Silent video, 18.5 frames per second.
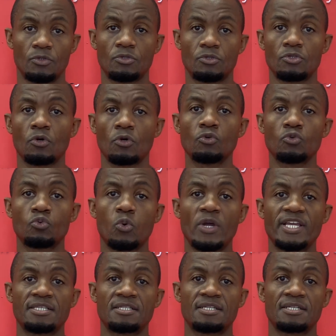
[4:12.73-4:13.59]
Don't
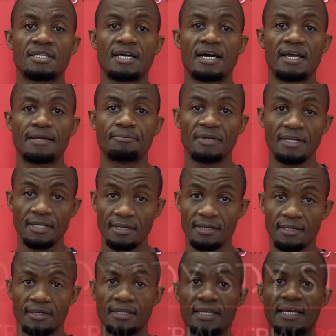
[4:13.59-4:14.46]
waste time.
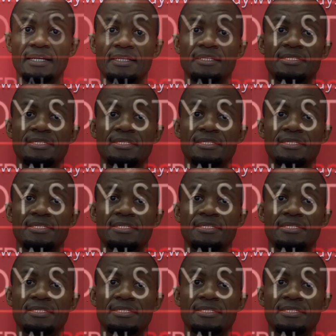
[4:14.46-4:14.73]
Get in